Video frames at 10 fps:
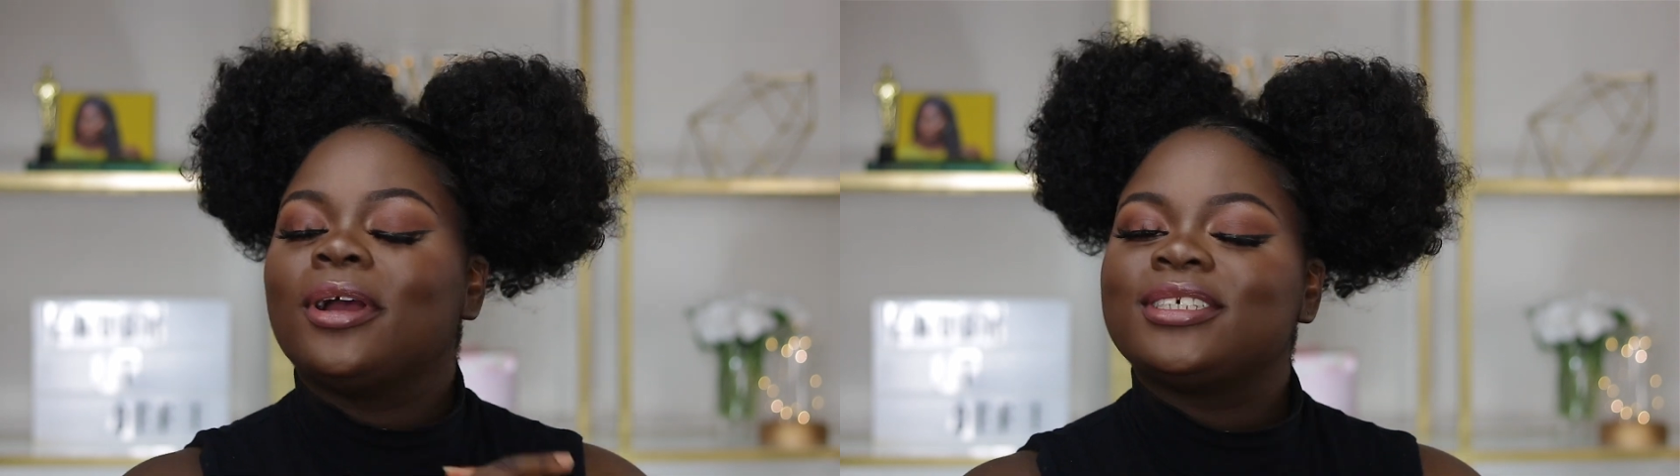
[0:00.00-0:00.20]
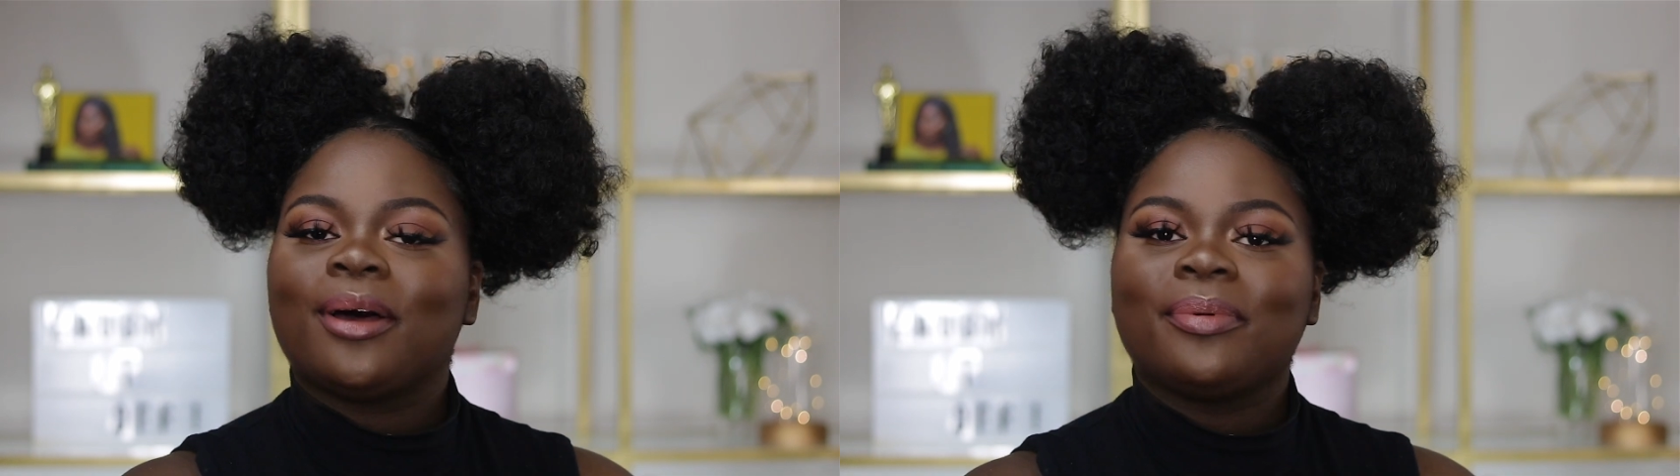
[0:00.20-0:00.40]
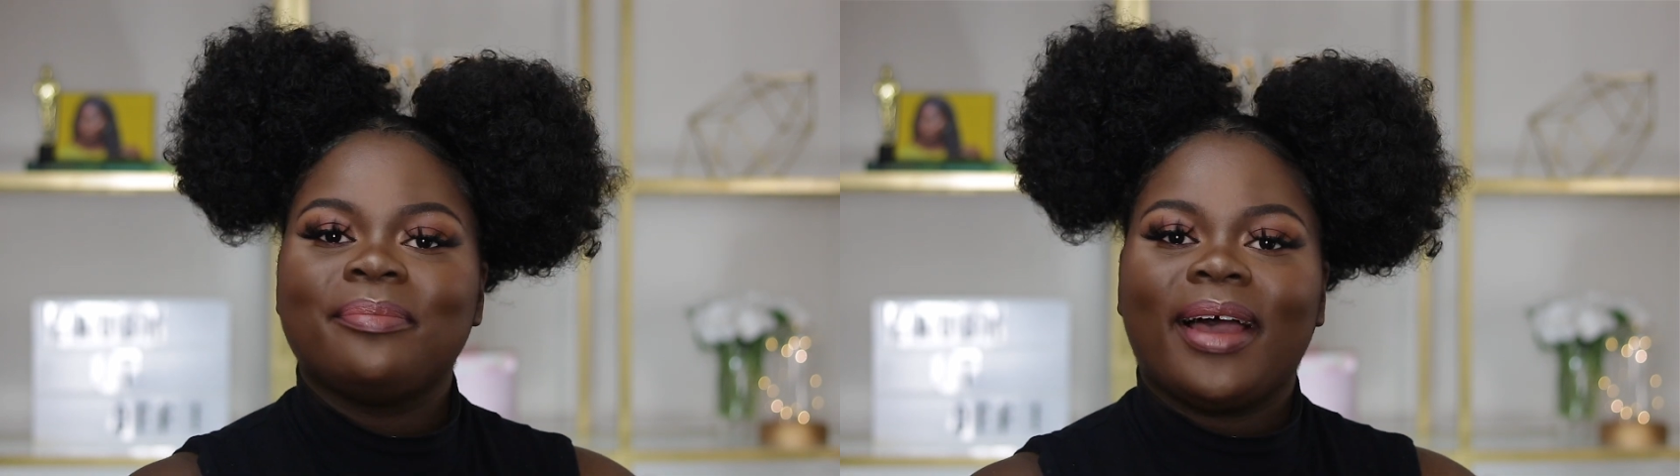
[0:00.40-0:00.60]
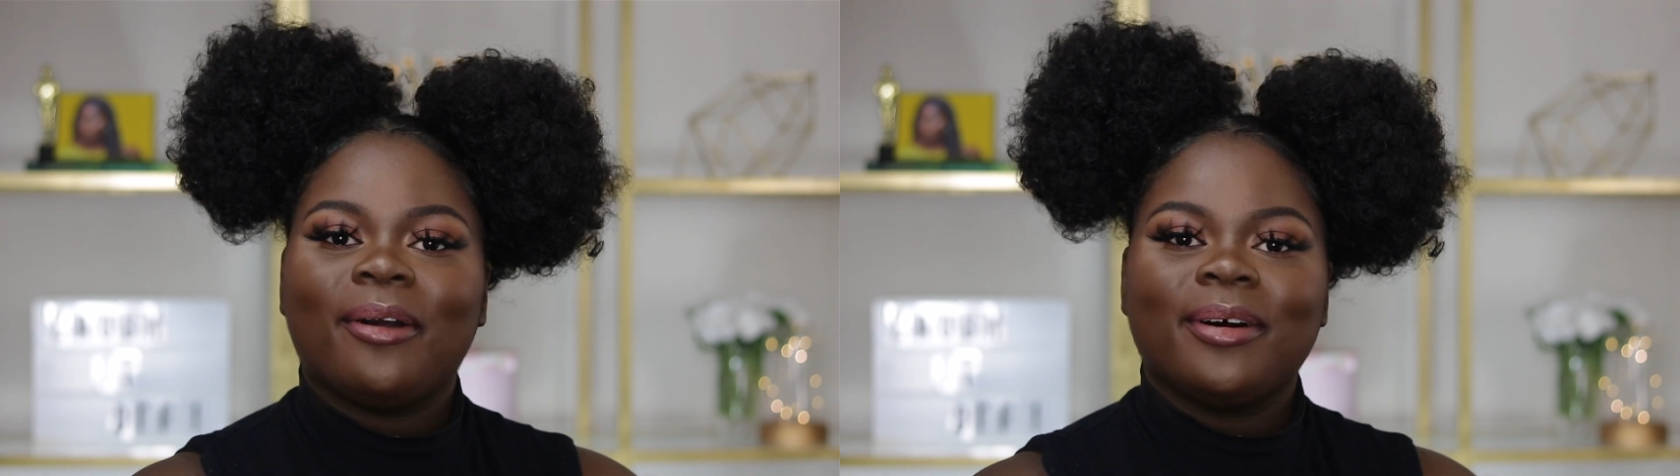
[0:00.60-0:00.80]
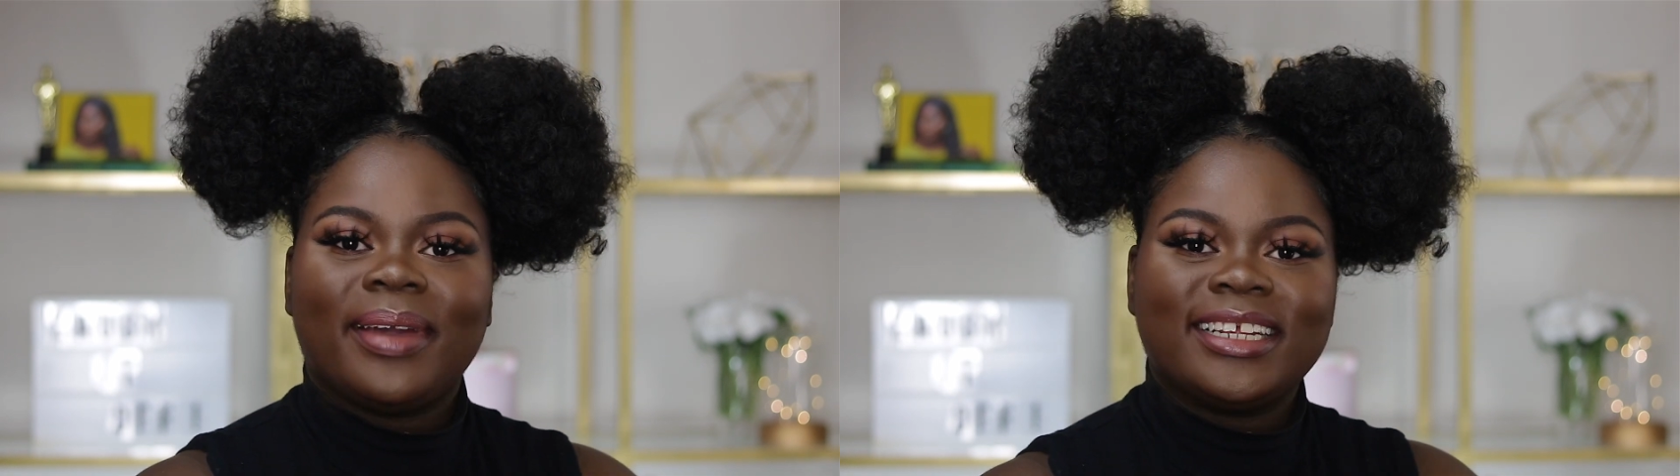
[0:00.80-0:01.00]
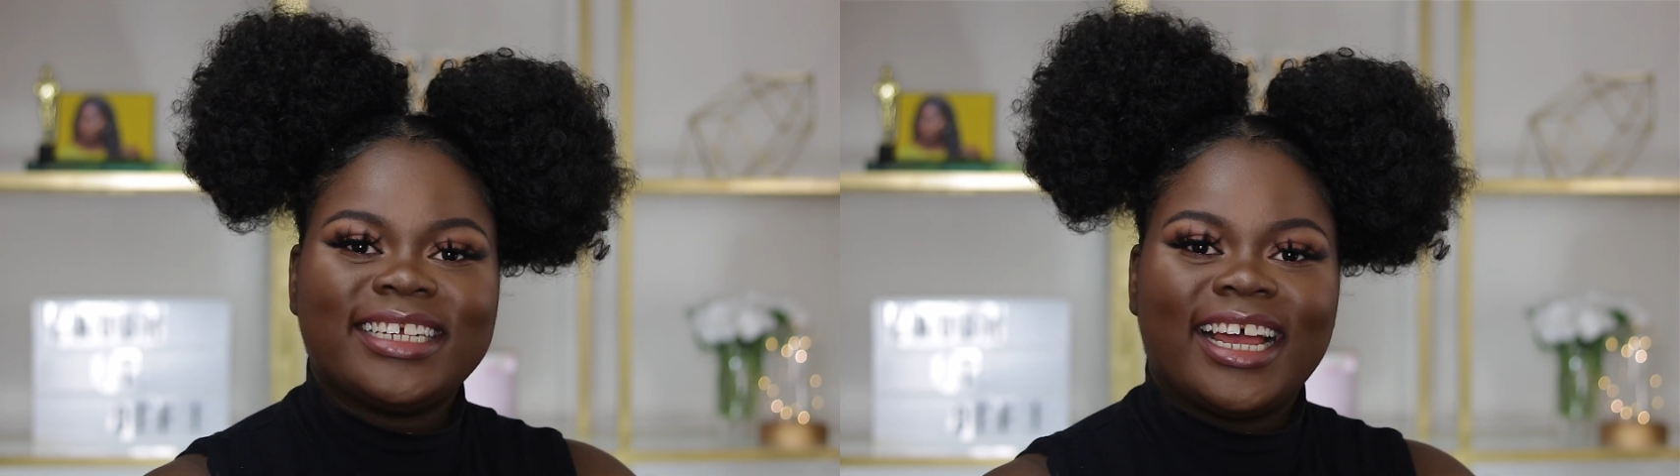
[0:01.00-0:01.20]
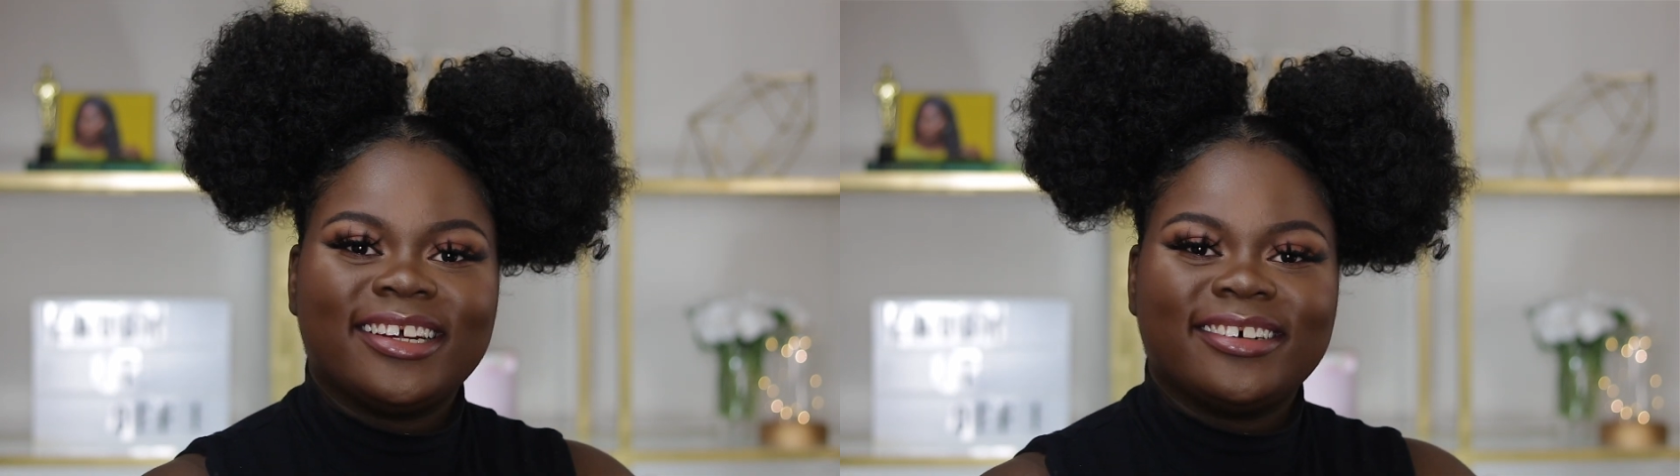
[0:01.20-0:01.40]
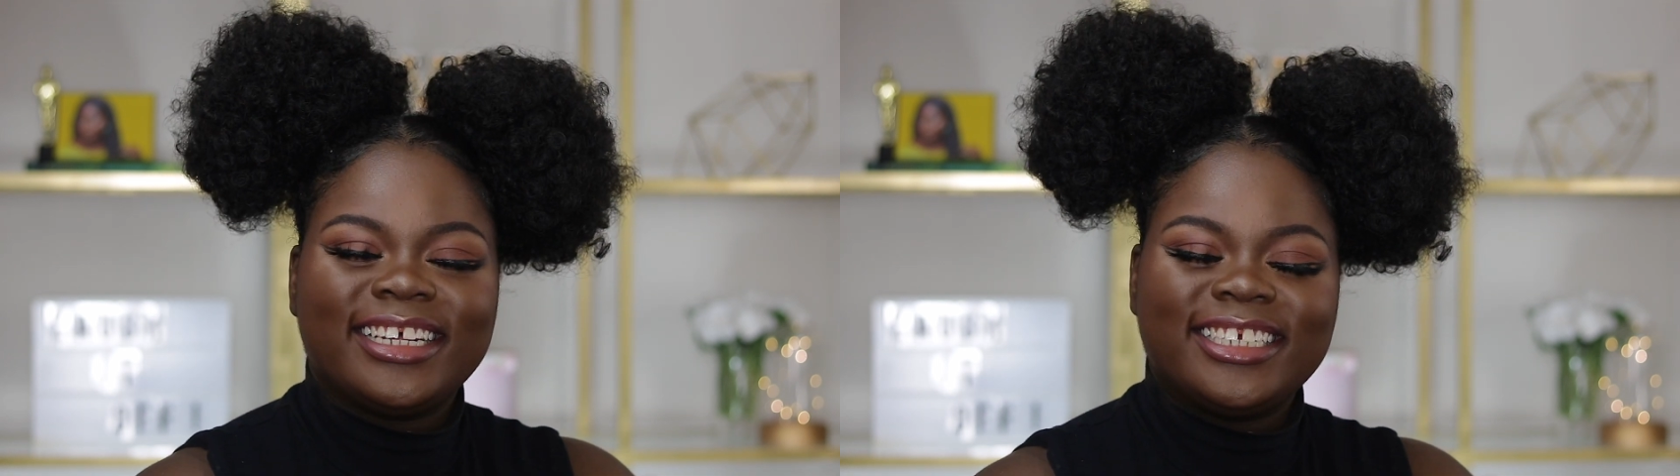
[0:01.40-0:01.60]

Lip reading: or stopping by on my channel,